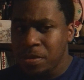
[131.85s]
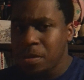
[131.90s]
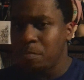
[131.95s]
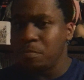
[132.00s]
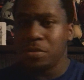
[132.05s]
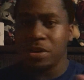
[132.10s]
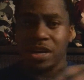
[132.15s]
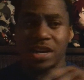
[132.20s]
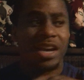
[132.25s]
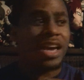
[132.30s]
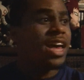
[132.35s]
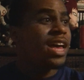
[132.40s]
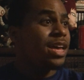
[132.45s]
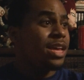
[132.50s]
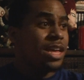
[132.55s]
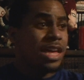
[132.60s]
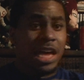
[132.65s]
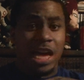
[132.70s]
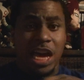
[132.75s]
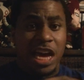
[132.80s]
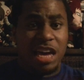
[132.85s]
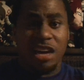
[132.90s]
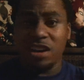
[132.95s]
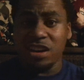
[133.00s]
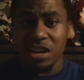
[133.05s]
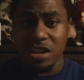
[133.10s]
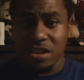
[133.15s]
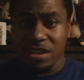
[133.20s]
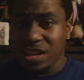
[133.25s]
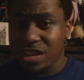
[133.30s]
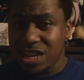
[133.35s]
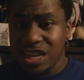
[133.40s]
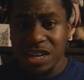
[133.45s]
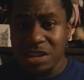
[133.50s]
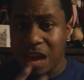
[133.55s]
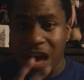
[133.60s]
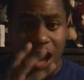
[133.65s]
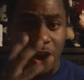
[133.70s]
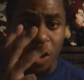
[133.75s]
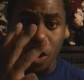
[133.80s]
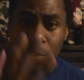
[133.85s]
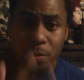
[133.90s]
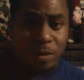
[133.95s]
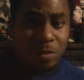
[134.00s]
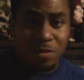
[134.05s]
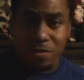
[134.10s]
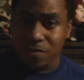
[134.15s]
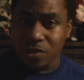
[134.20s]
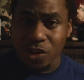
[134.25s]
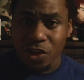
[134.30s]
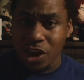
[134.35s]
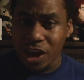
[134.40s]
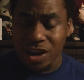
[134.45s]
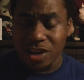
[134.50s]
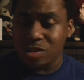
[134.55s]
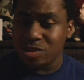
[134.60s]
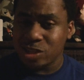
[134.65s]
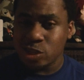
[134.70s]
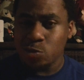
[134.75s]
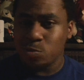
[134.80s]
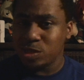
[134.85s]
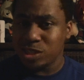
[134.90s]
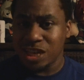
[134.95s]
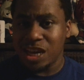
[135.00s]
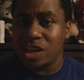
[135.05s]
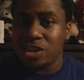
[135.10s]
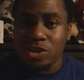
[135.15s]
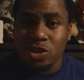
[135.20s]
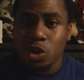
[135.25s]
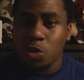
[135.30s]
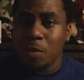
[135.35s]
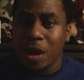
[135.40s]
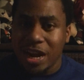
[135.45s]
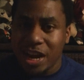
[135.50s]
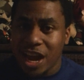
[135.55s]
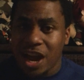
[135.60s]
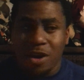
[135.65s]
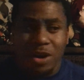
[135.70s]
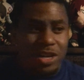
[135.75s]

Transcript: but he could have, he, I hope he would have learned how to go Super Saiyan 2 by now.